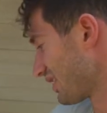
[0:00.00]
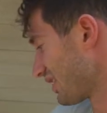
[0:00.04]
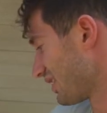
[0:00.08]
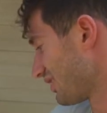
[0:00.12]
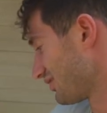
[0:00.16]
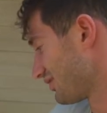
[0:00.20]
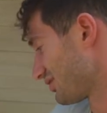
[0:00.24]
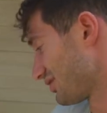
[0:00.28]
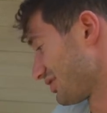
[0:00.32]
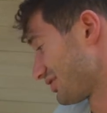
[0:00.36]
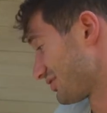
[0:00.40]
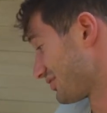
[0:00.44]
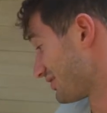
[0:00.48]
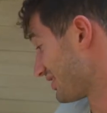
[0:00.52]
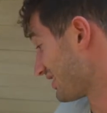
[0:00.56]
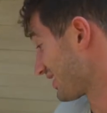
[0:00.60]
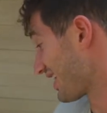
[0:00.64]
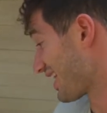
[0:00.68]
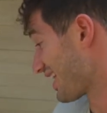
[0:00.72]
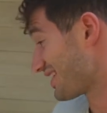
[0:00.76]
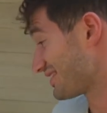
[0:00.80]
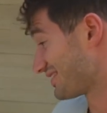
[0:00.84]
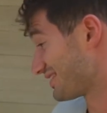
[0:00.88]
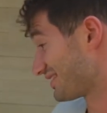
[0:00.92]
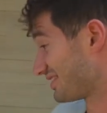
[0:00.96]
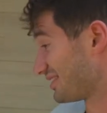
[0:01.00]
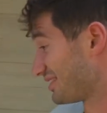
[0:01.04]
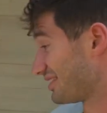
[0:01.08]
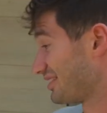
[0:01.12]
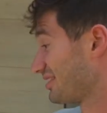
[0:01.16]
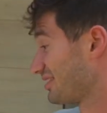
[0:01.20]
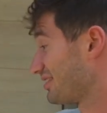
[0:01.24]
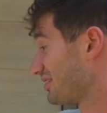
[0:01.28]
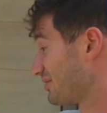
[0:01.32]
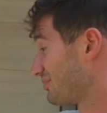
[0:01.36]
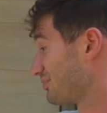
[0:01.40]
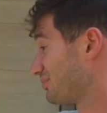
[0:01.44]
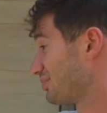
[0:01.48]
So this is it guys.
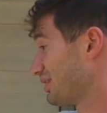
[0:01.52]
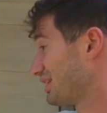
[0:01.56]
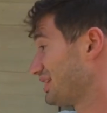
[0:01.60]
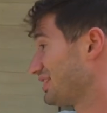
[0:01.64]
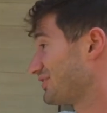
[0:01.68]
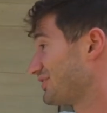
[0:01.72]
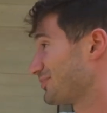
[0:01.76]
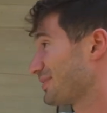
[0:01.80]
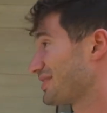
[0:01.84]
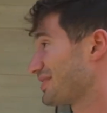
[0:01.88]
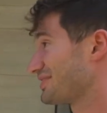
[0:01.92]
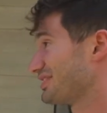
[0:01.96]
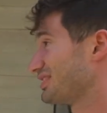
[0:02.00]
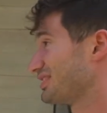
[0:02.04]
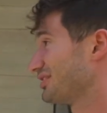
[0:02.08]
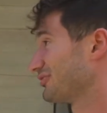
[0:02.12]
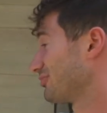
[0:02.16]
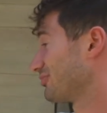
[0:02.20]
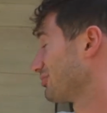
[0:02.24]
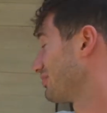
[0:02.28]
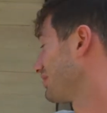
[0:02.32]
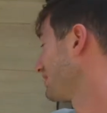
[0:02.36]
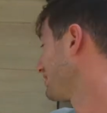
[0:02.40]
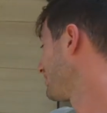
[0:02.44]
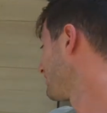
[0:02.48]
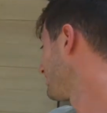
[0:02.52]
Plenty of space in here for me.